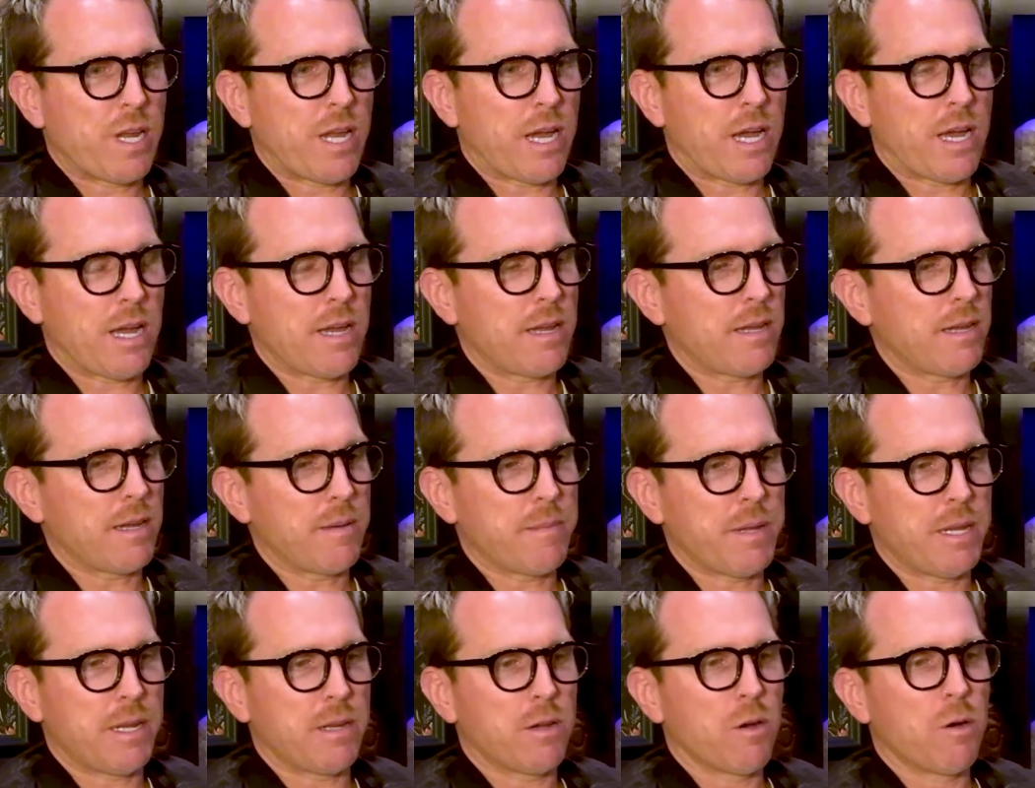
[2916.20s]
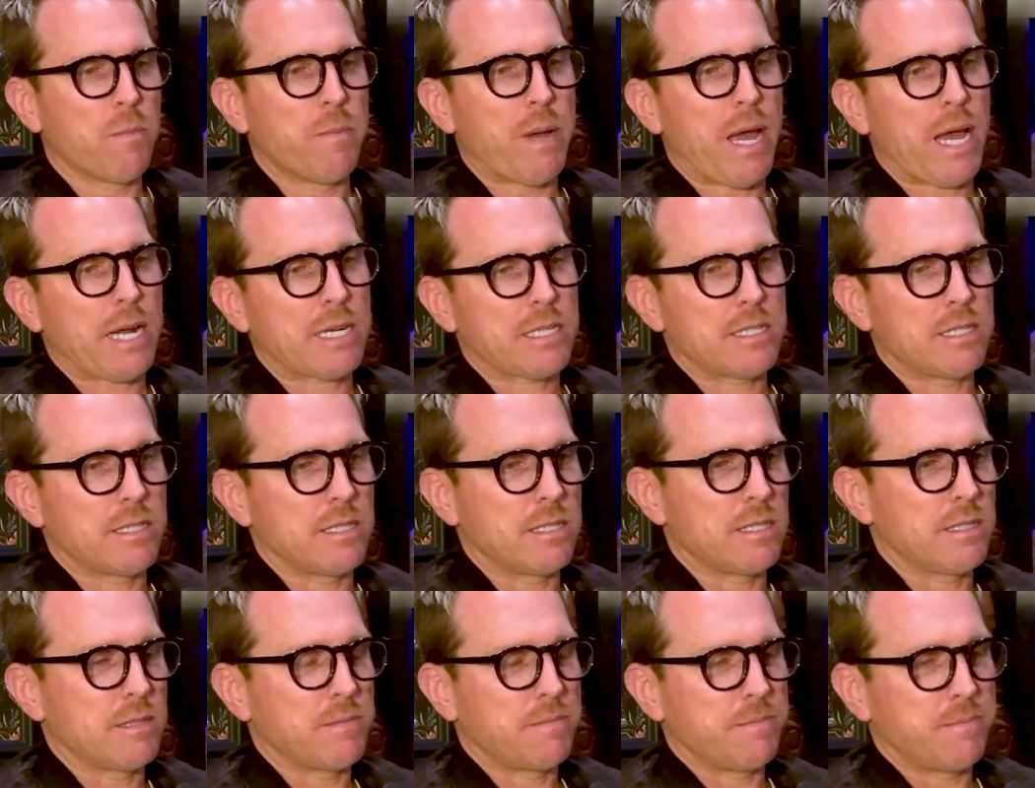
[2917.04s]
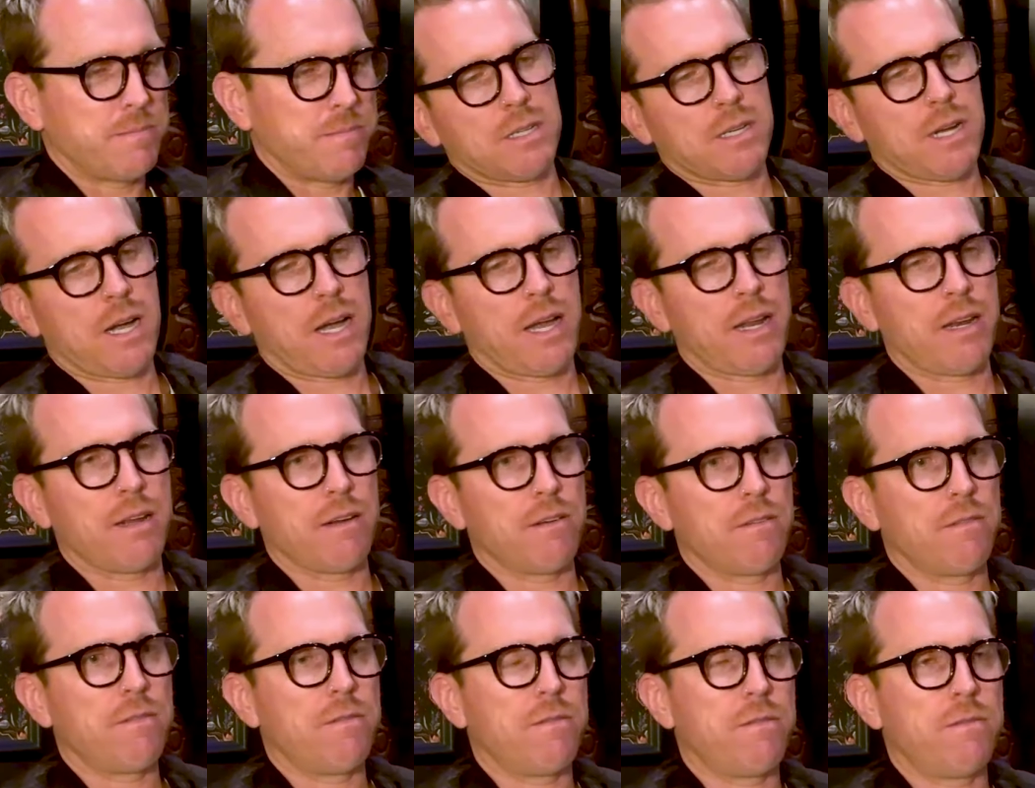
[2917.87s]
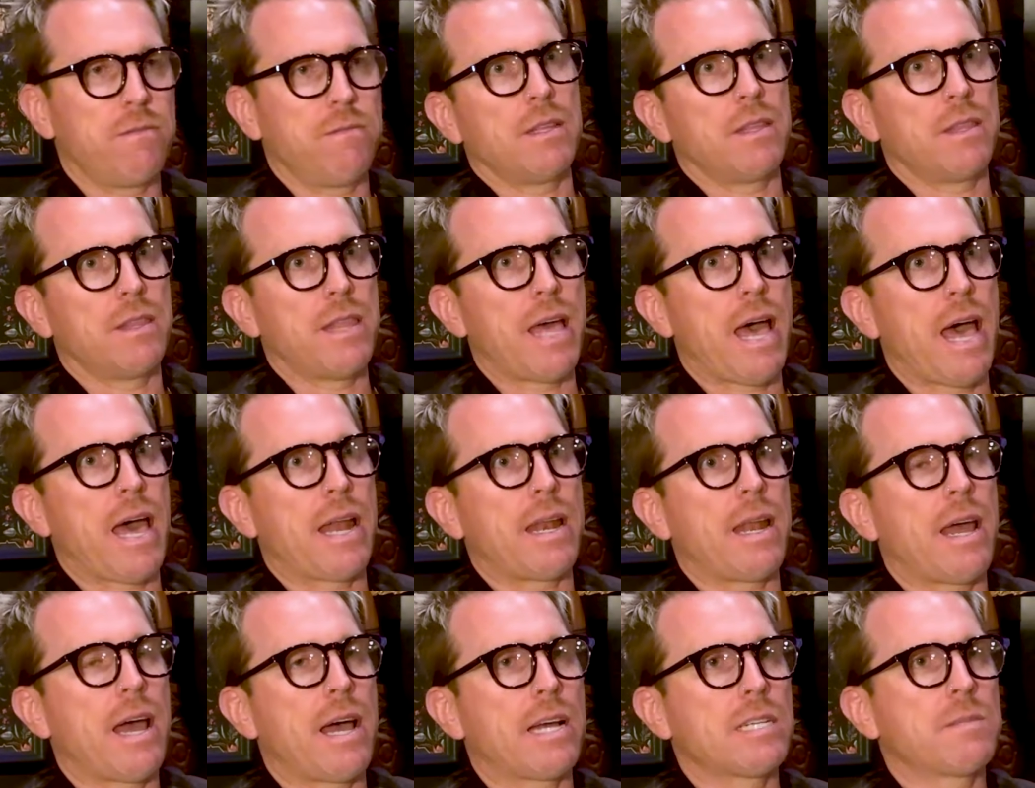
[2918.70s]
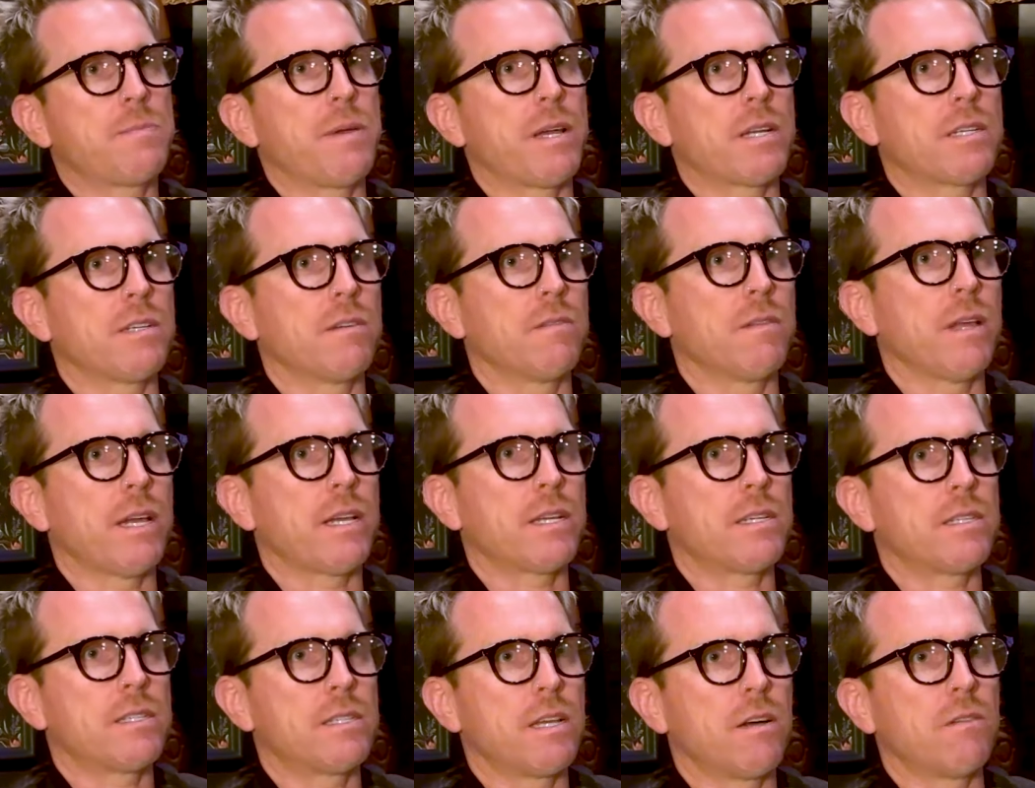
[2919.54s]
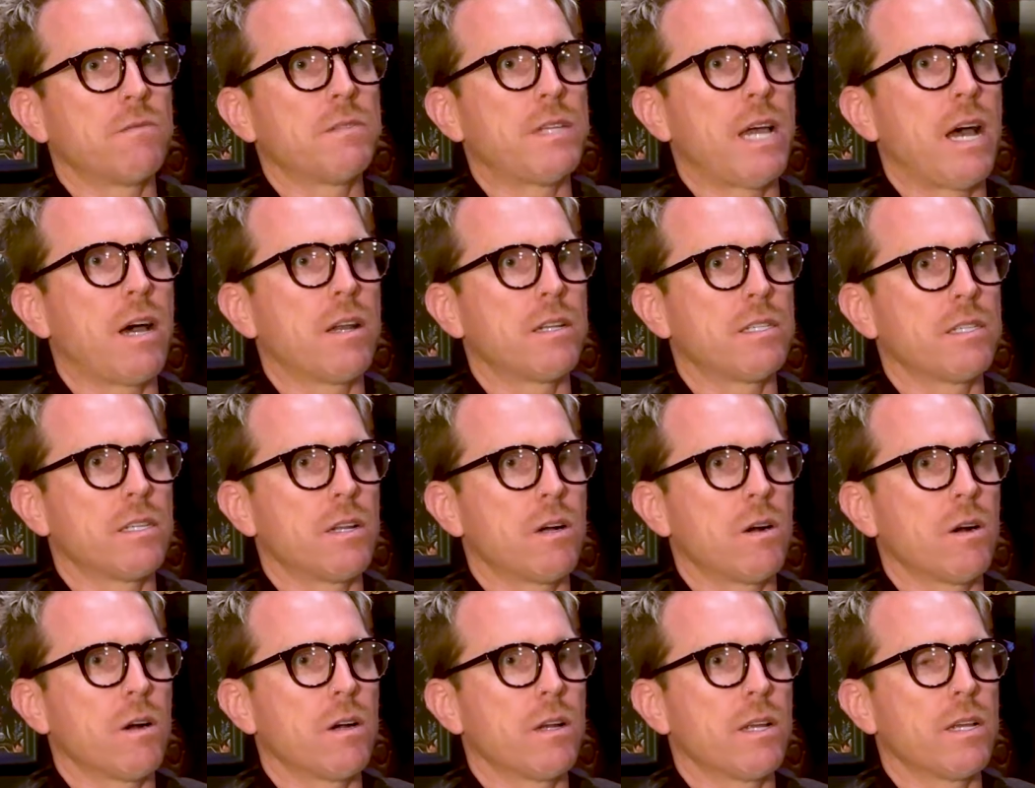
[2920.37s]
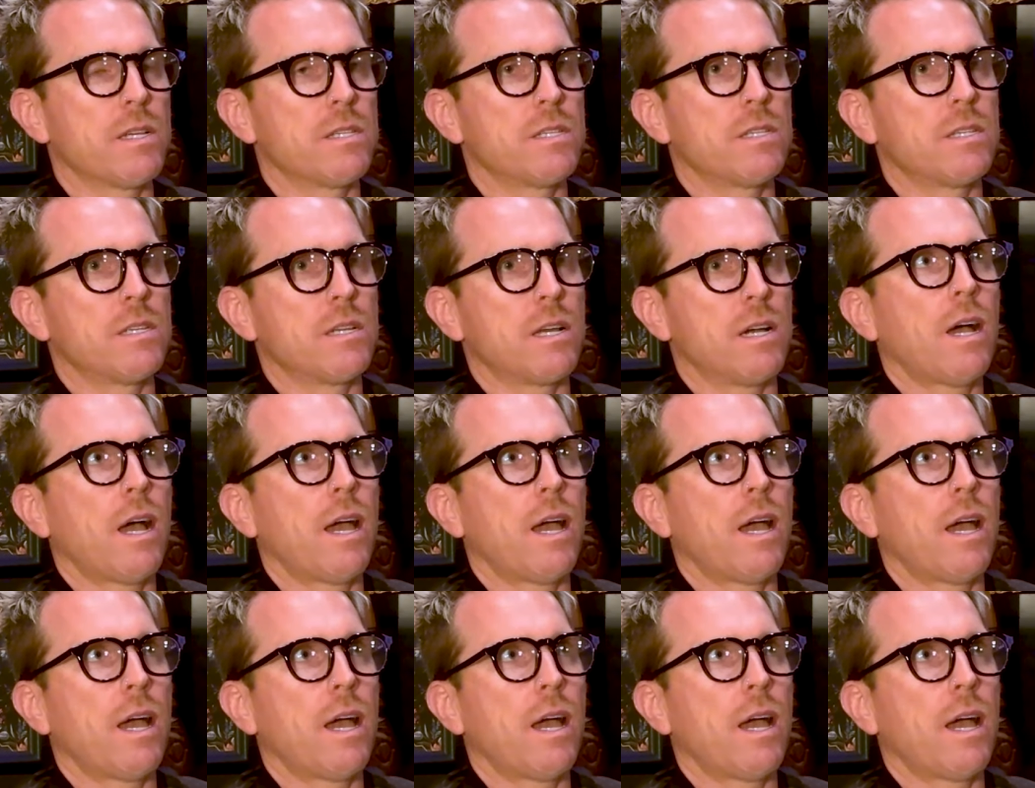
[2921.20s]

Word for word: Yeah. I mean, going back to kind of that aspect of like self doubt as an artist,